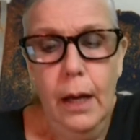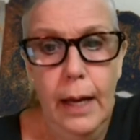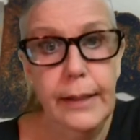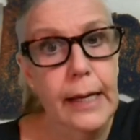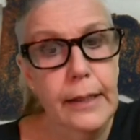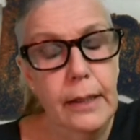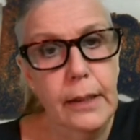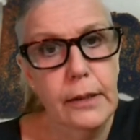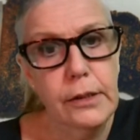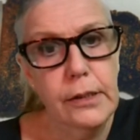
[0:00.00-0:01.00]
And, and, and
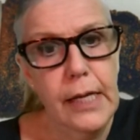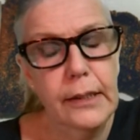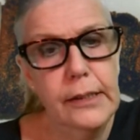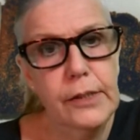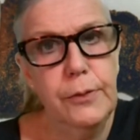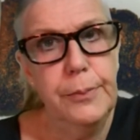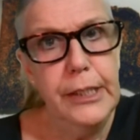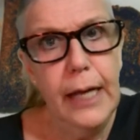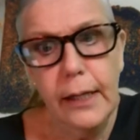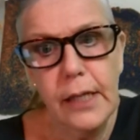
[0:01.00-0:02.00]
the answer to that, Lindsay, would be
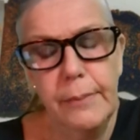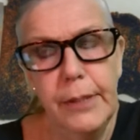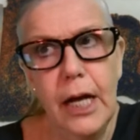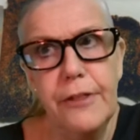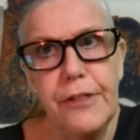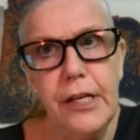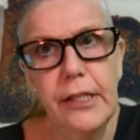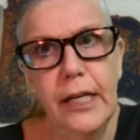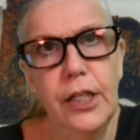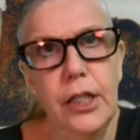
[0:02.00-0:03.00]
yes. I mean, I think that